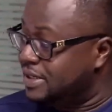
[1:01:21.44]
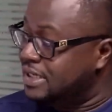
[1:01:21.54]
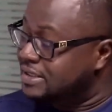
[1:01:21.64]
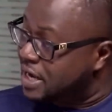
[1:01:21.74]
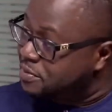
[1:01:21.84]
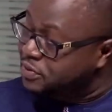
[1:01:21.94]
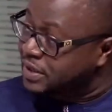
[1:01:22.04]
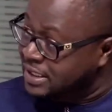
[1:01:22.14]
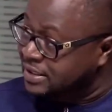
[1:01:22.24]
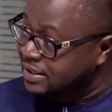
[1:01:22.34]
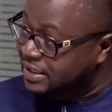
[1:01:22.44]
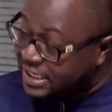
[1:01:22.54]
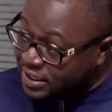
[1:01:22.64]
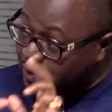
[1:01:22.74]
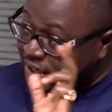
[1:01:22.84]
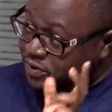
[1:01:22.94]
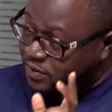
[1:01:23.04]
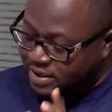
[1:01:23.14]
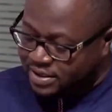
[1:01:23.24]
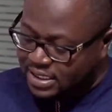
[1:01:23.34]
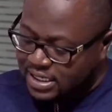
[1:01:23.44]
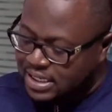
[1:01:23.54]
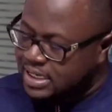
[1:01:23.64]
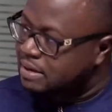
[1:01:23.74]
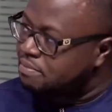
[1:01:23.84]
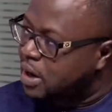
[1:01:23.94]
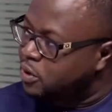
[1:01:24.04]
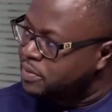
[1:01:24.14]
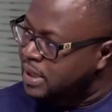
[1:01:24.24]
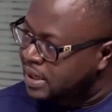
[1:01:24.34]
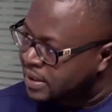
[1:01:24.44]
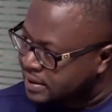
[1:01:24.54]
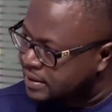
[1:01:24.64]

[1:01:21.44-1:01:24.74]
Let type in keywords we, Baumia.